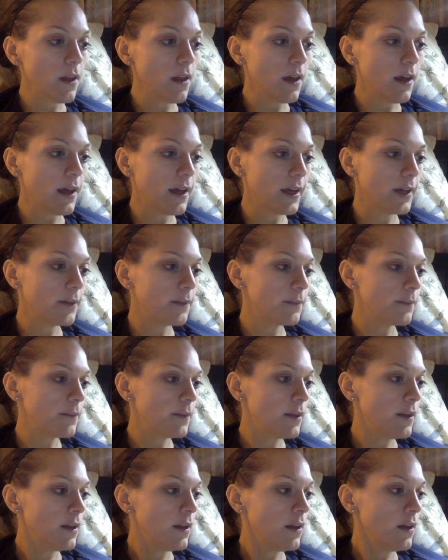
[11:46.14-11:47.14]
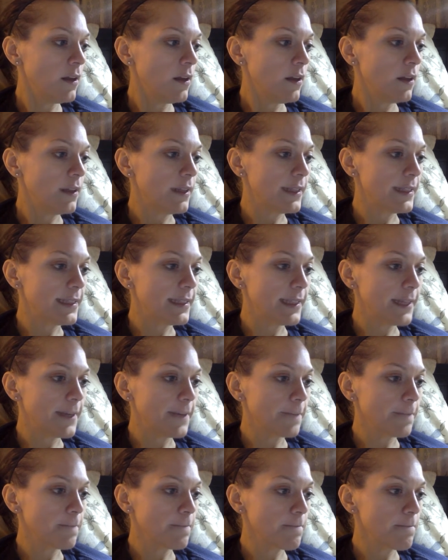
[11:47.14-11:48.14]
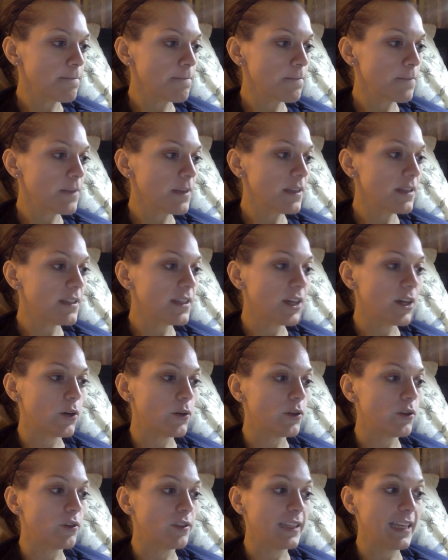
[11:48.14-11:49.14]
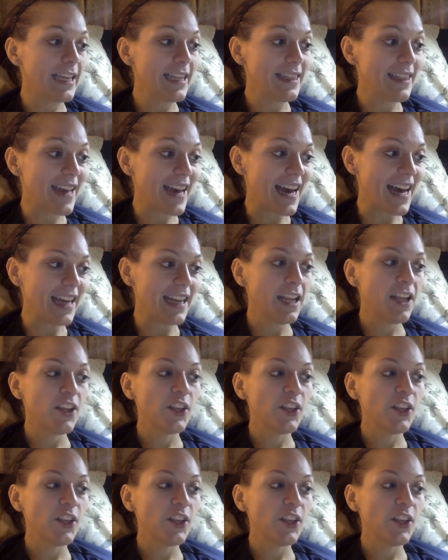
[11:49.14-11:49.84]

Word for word: Um, let's see. So you'll need that.